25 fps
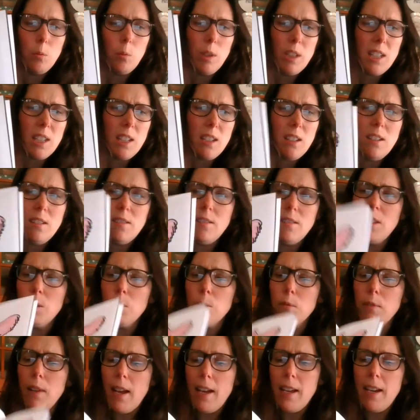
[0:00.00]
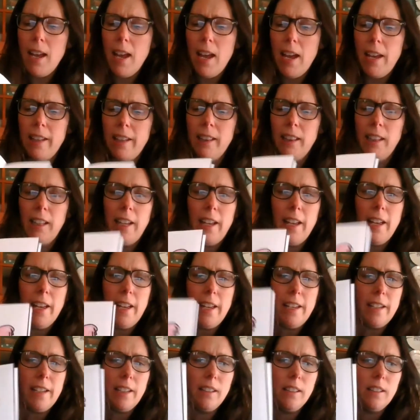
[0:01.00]
What did the red hen
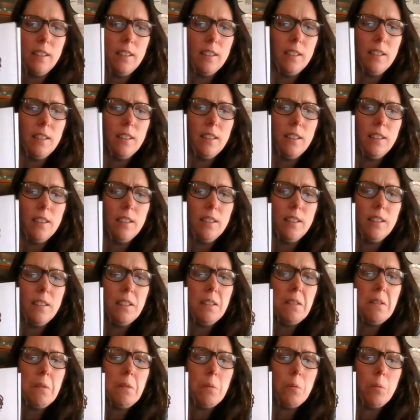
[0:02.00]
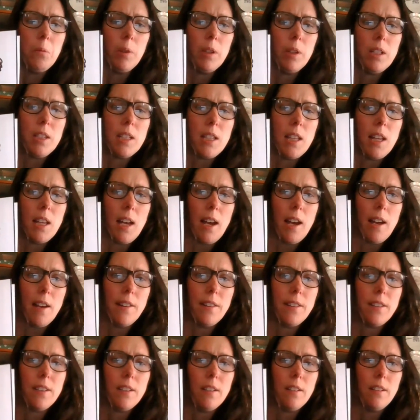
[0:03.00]
lay? What is
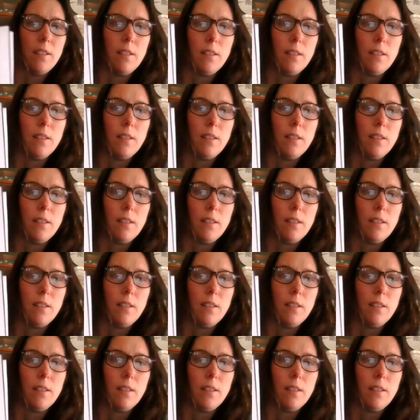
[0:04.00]
that?